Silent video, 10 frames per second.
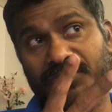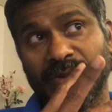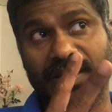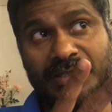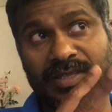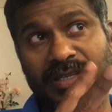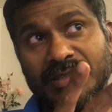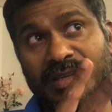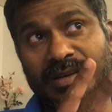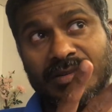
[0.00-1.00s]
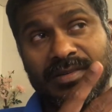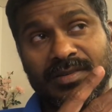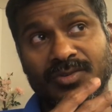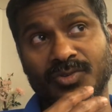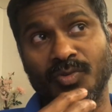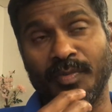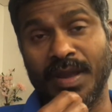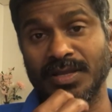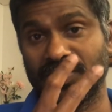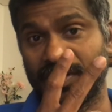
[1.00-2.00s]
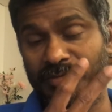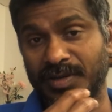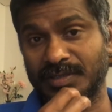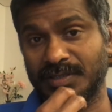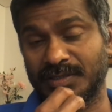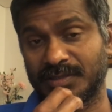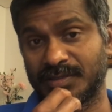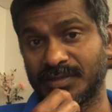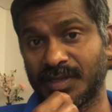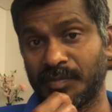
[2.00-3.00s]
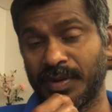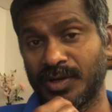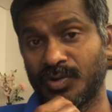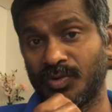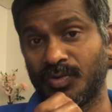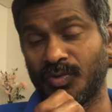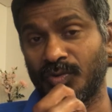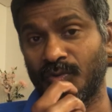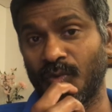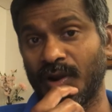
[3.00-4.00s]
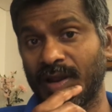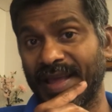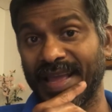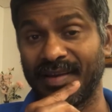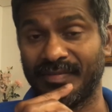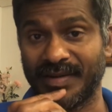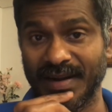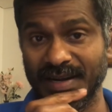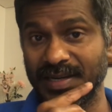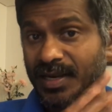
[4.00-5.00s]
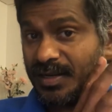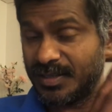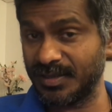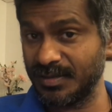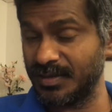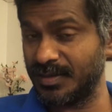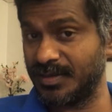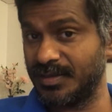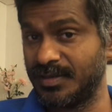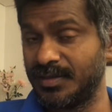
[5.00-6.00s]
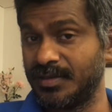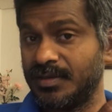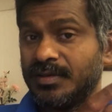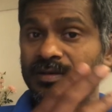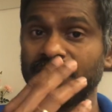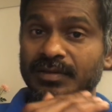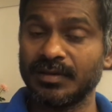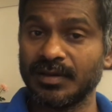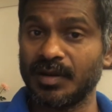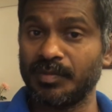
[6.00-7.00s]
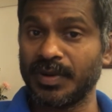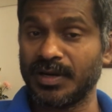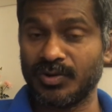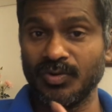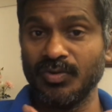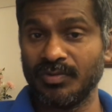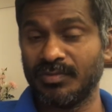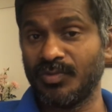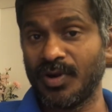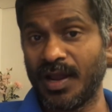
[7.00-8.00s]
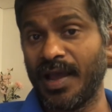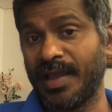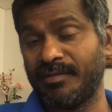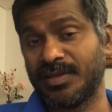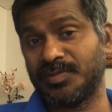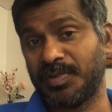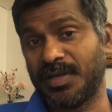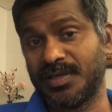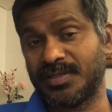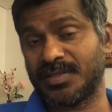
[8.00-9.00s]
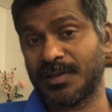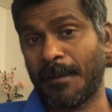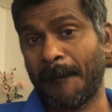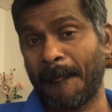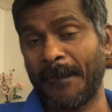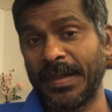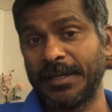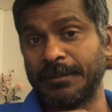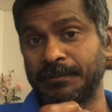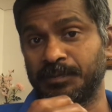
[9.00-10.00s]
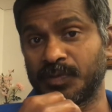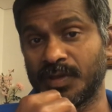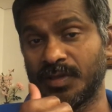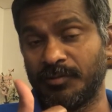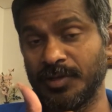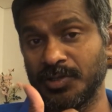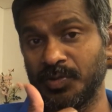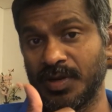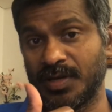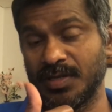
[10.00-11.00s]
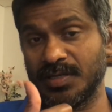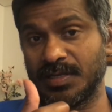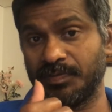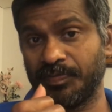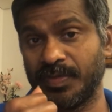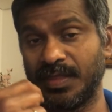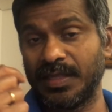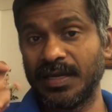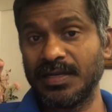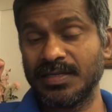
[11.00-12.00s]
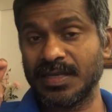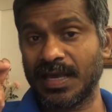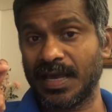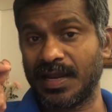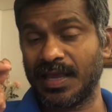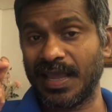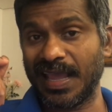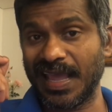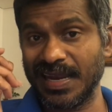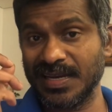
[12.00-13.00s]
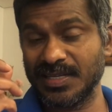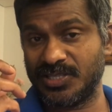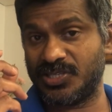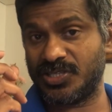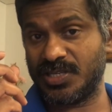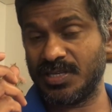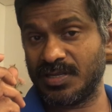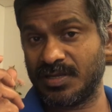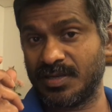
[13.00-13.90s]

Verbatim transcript: I can say there are two major differences compared to what I have read and heard compared to what I have experienced. The first one is there is an energy